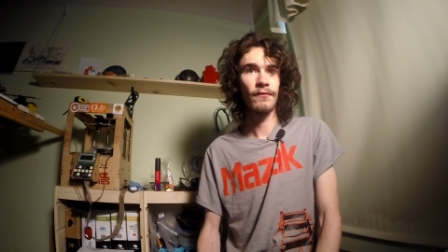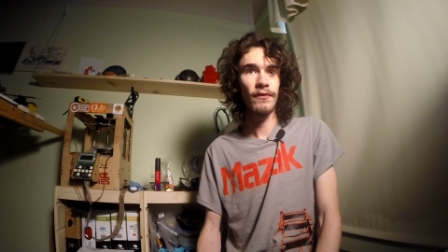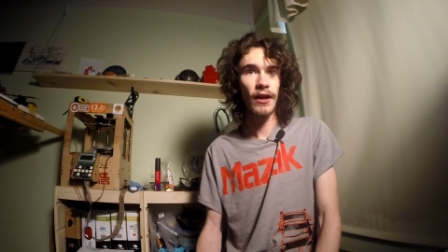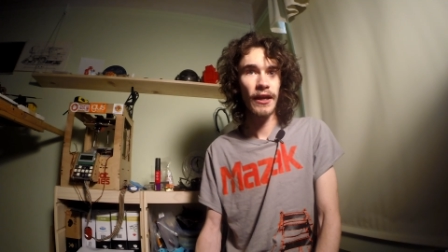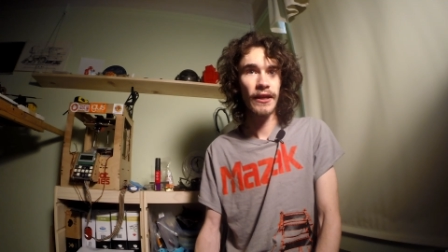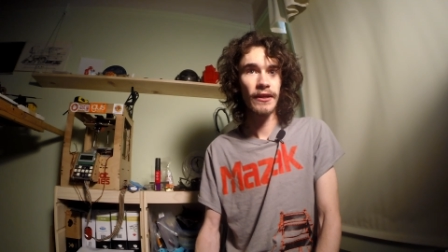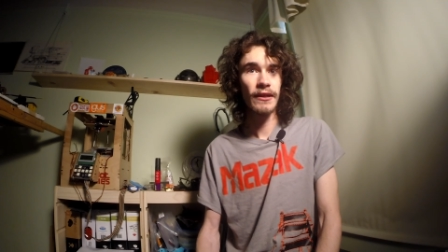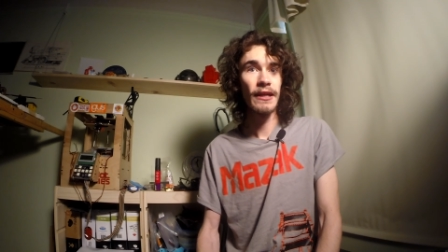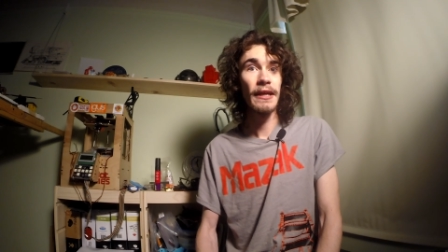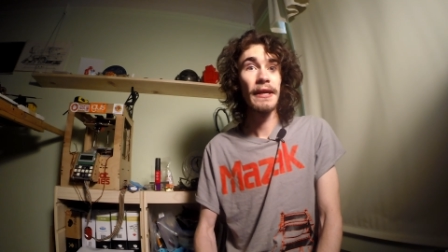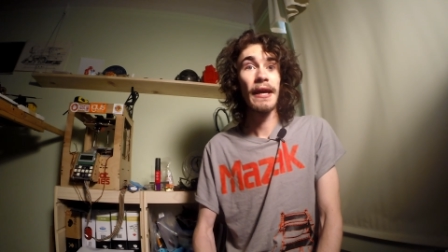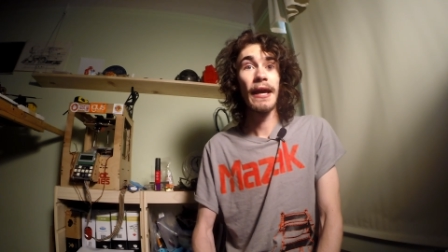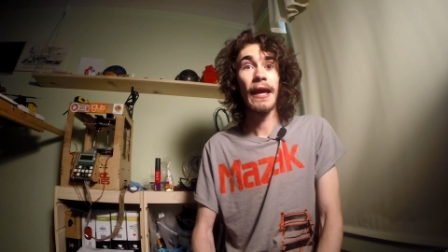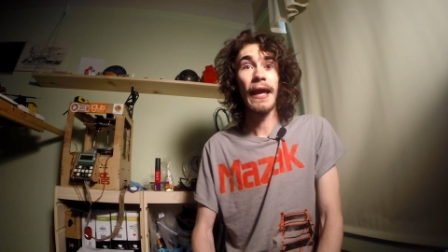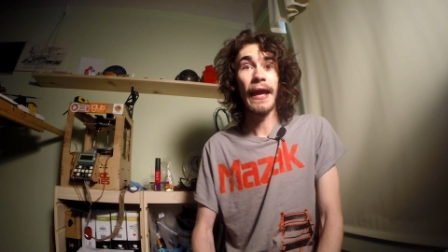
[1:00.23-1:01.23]
fire,
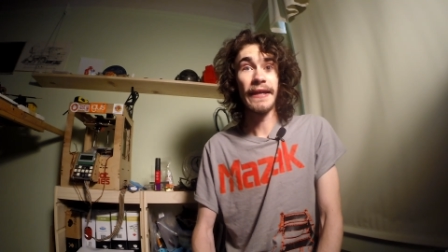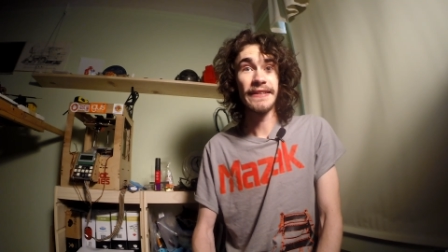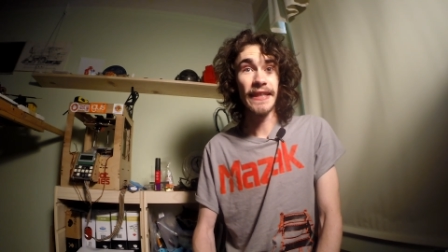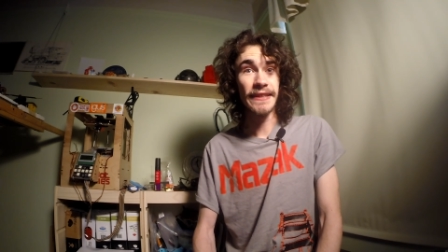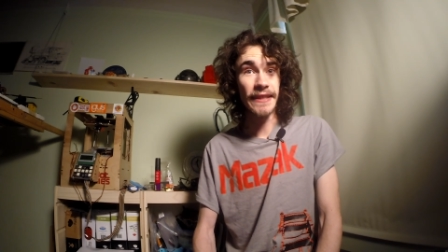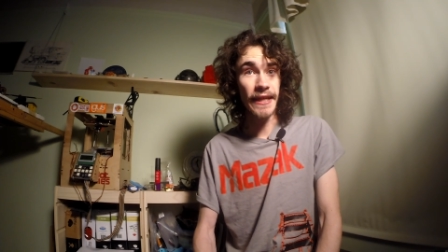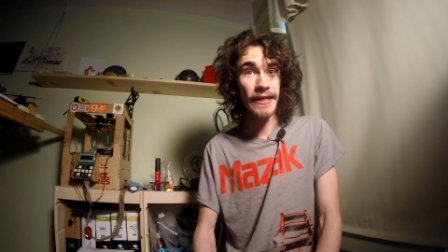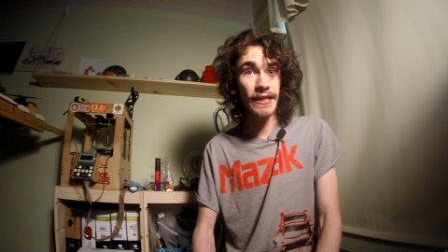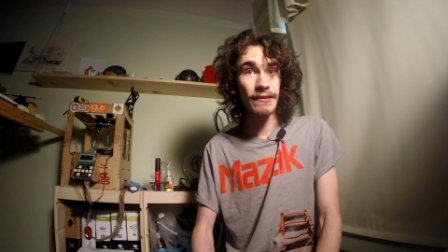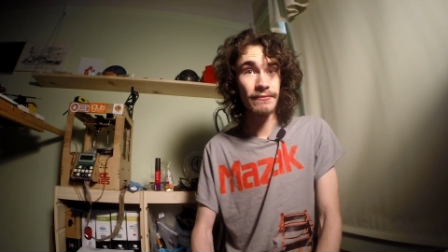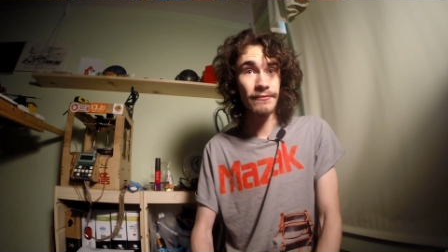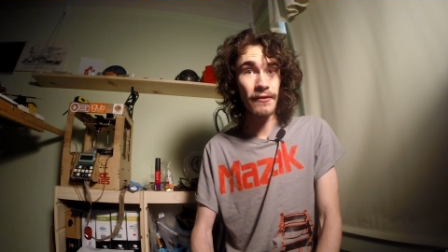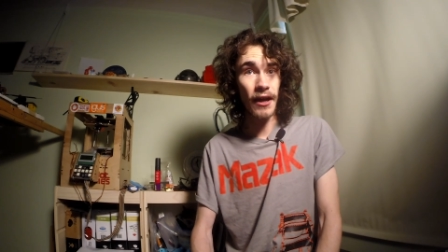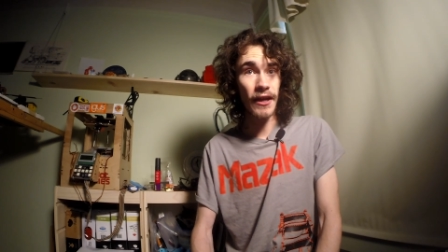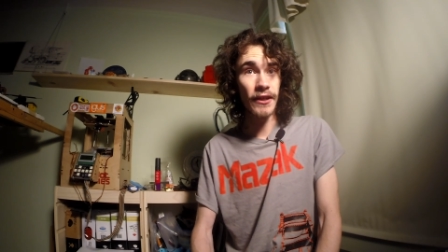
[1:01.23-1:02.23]
and titanium
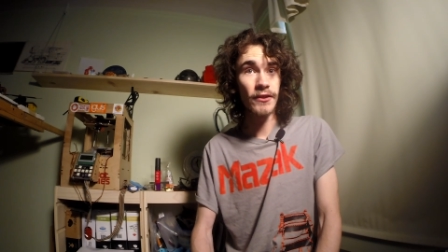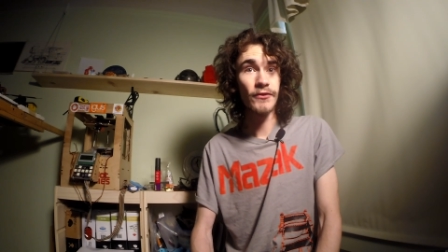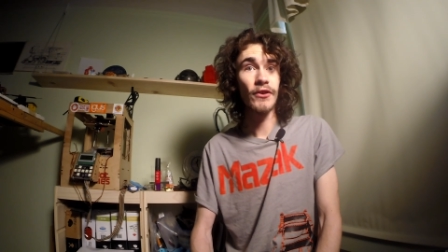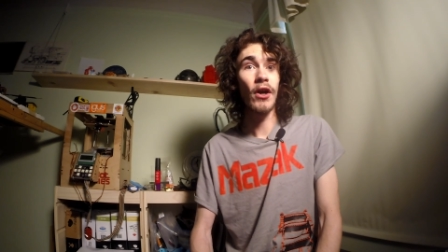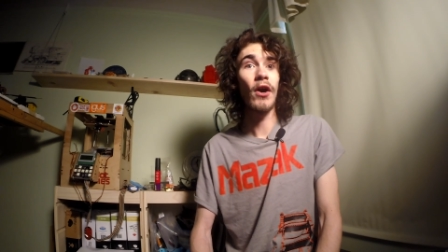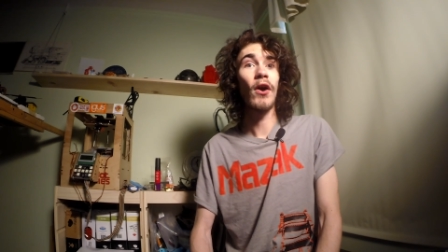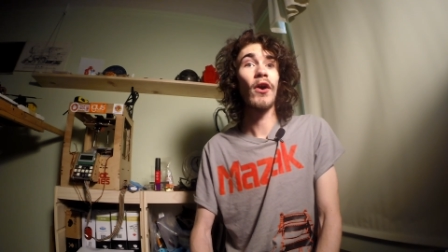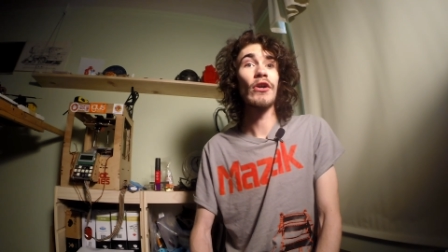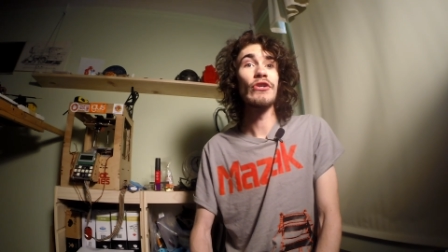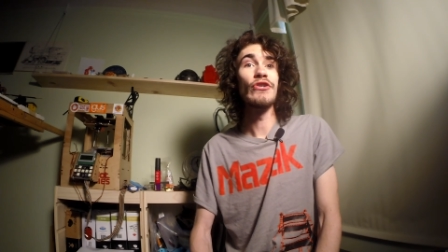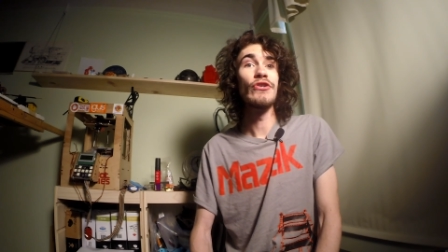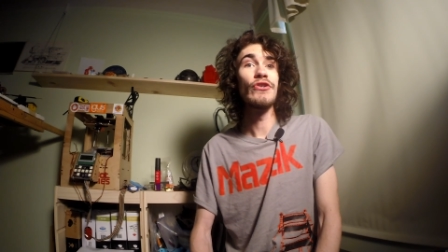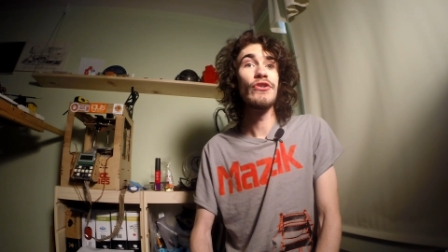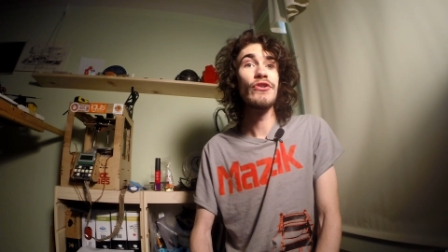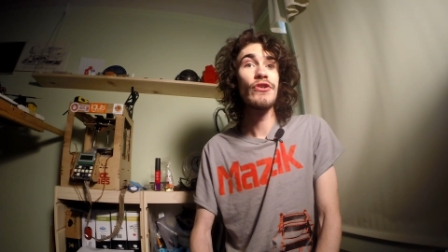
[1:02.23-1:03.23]
fires are
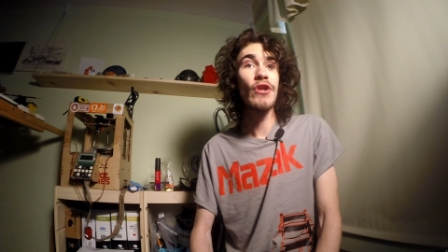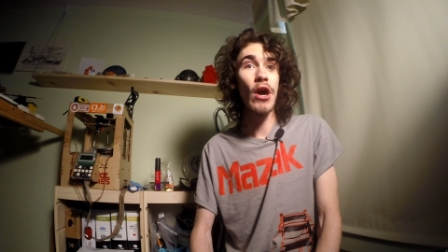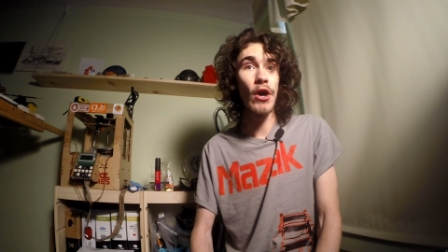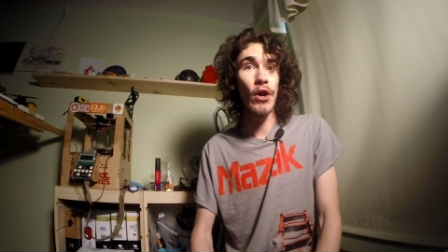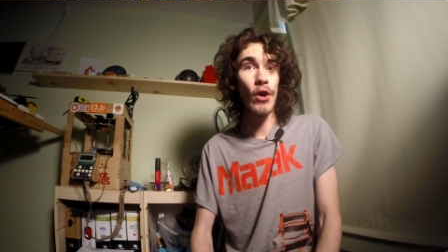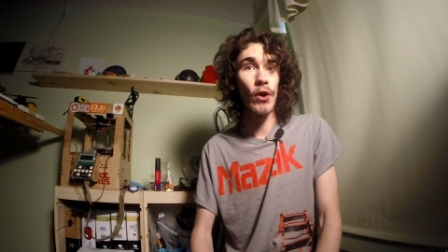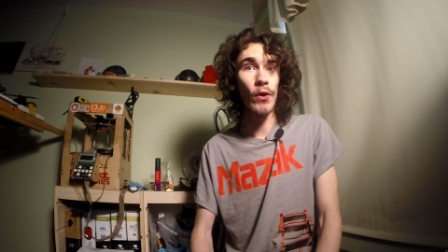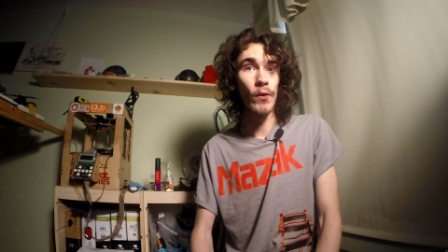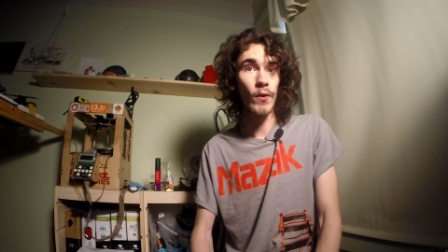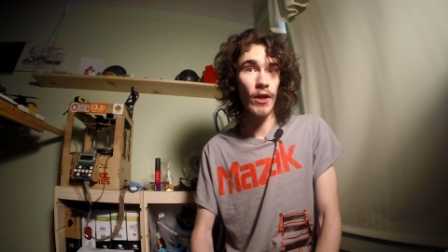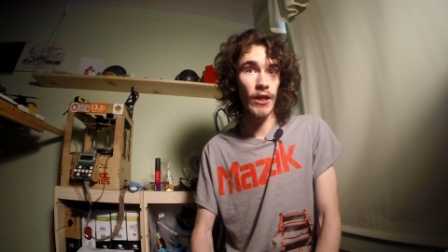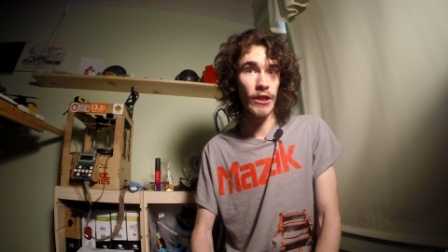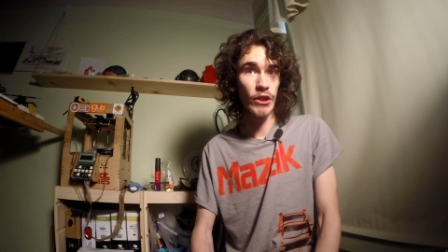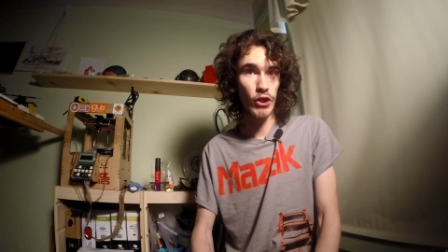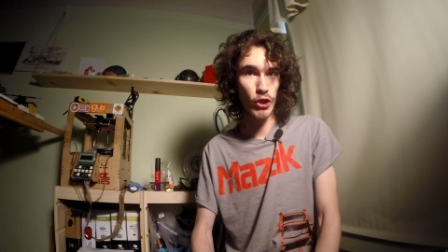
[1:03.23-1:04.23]
no
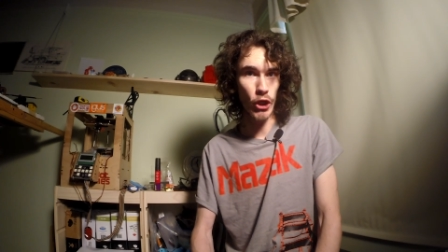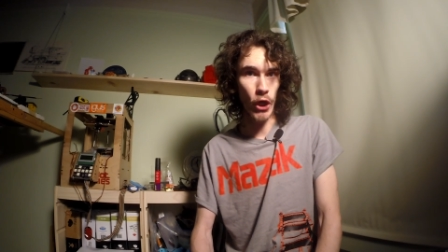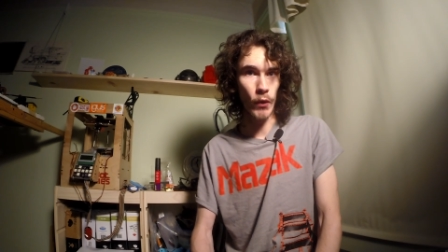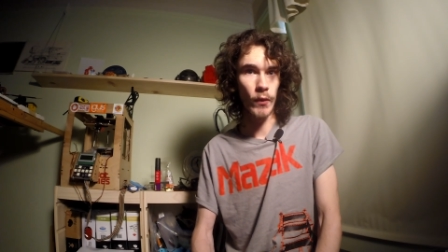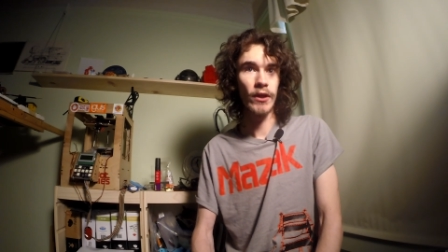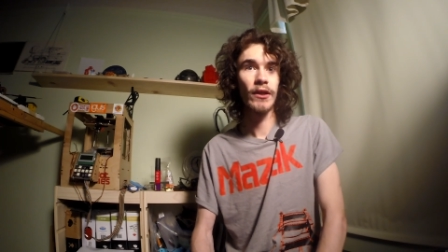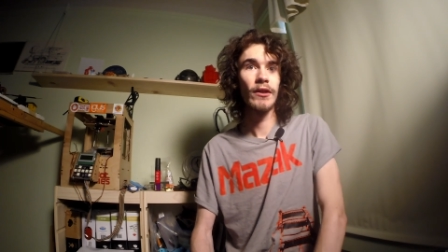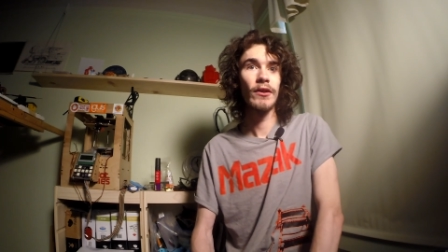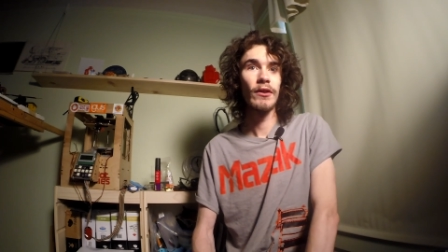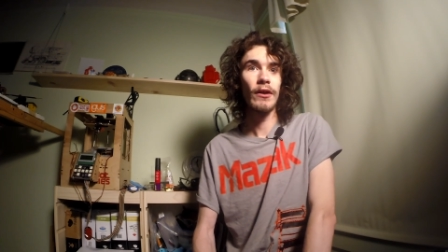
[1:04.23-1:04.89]
joke.